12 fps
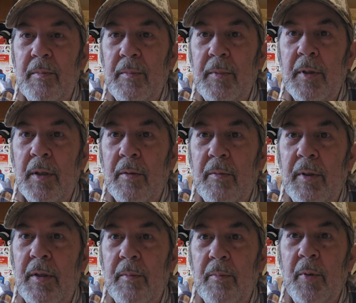You know, we
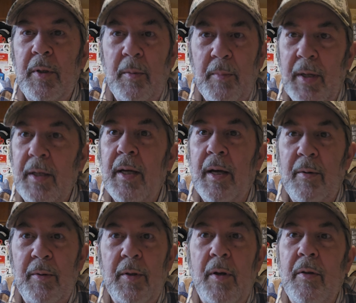could we could make out
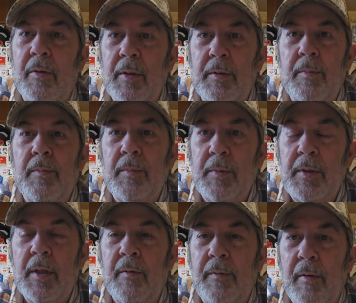with all the
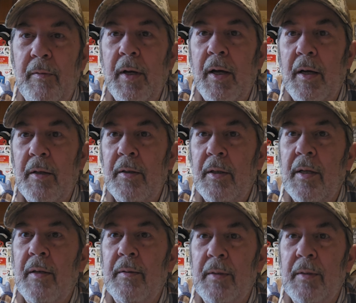stuff I've got. Yeah,